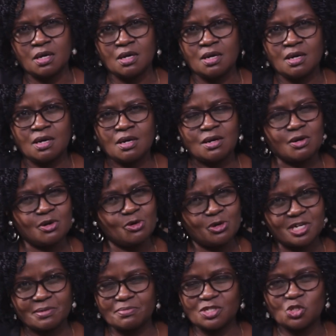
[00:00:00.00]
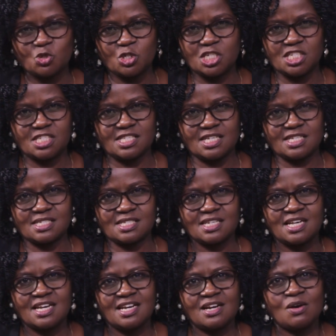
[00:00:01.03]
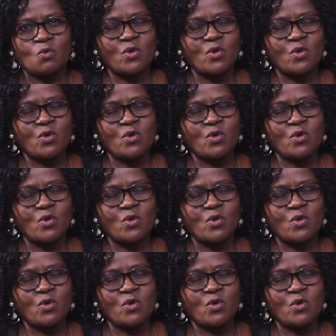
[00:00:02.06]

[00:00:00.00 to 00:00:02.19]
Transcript: Amen. Glory be to Jesus. Amen.